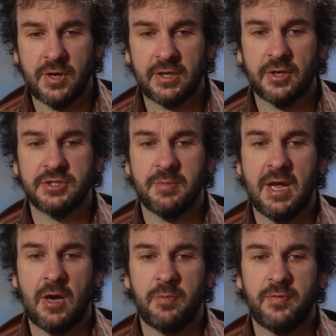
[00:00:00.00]
I got some
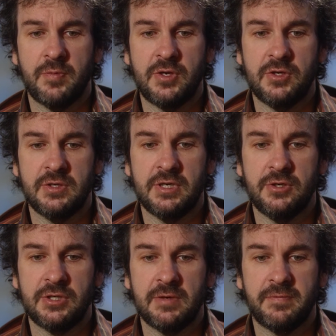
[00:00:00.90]
help from the
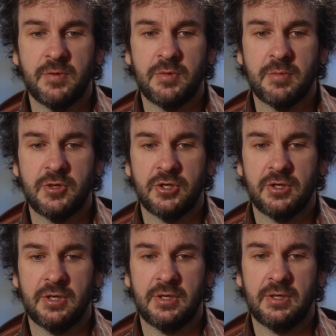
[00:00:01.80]
New Zealand Film
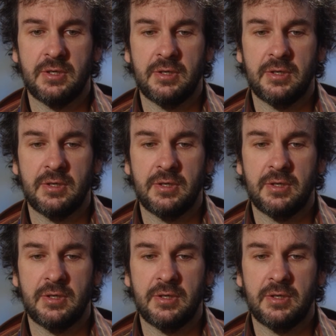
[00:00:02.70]
Commission,